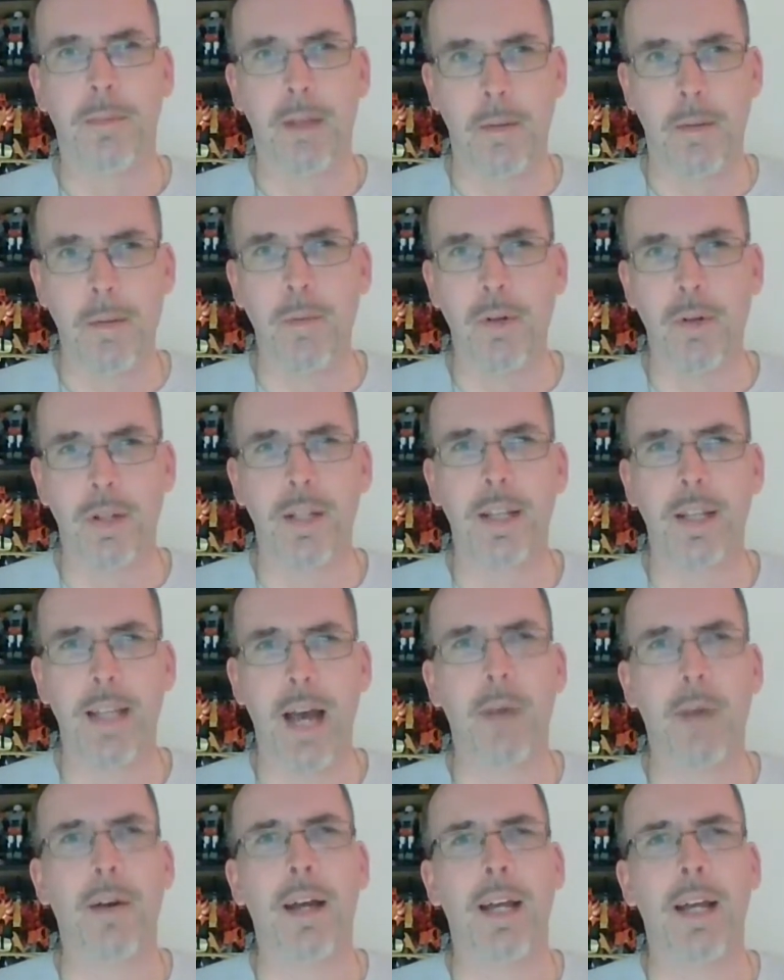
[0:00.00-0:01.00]
Let me put it to you
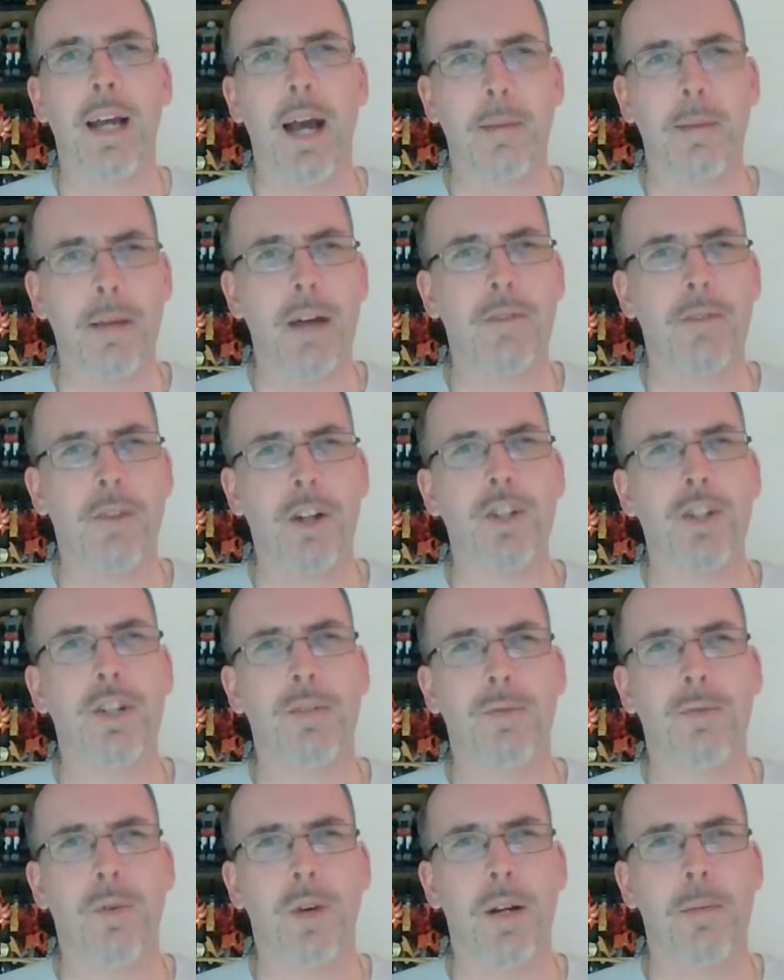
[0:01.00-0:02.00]
that way. I'm not
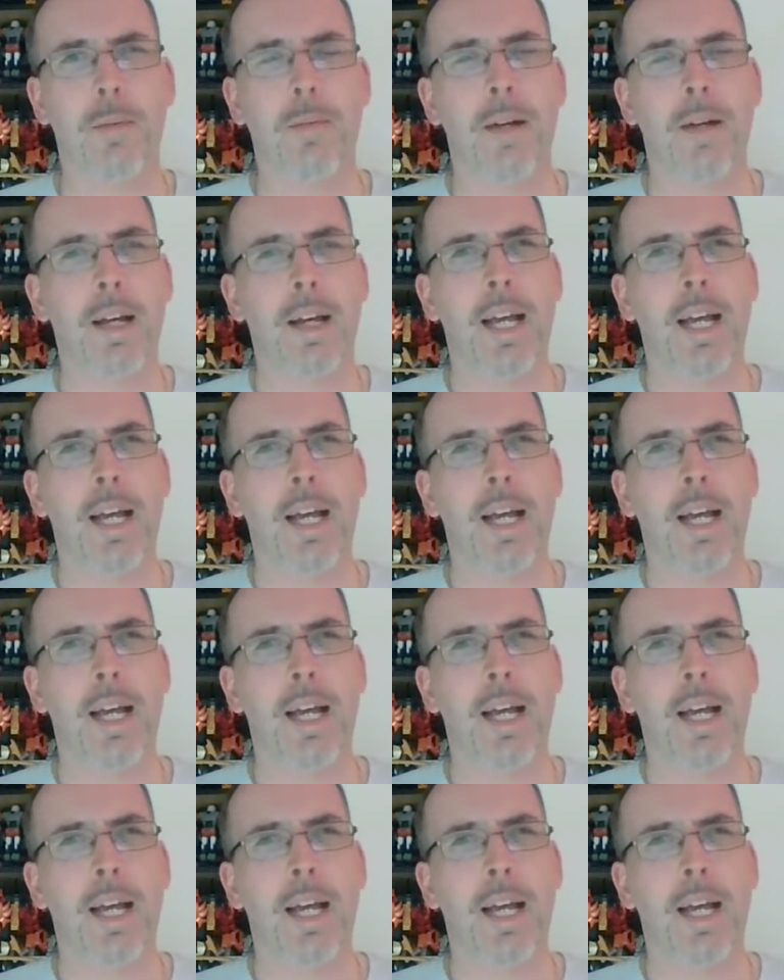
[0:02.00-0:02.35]
rushing for him.